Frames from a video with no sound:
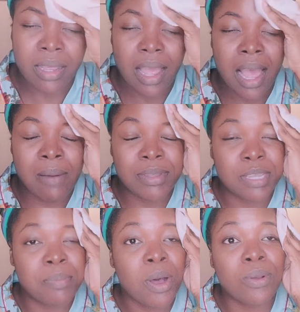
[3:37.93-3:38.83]
I was
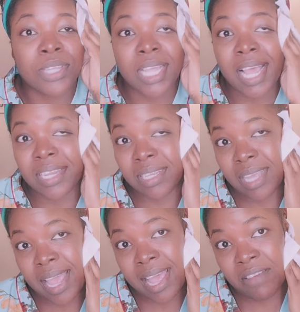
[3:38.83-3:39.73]
supposed to actually
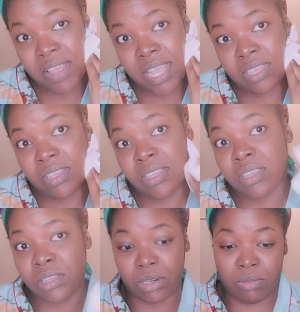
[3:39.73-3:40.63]
have a
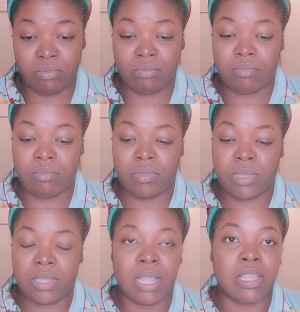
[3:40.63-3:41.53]
sister
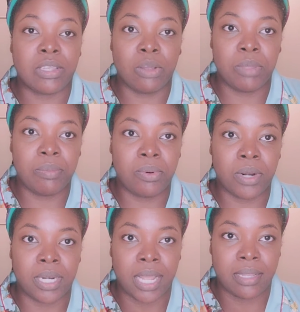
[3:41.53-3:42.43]
that was going to be
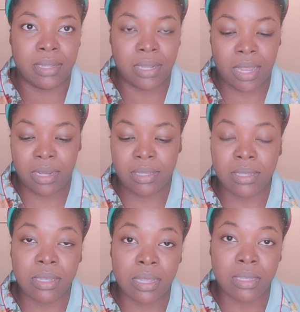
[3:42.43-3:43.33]
born in
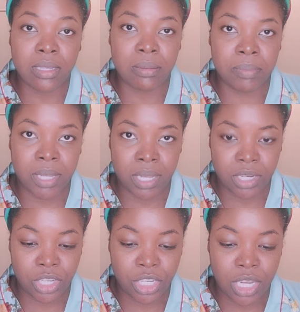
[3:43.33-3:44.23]
1986, but
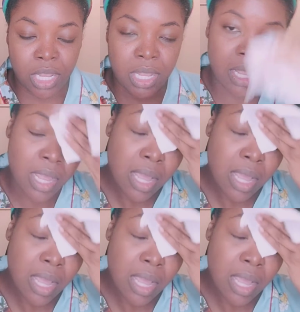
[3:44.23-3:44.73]
she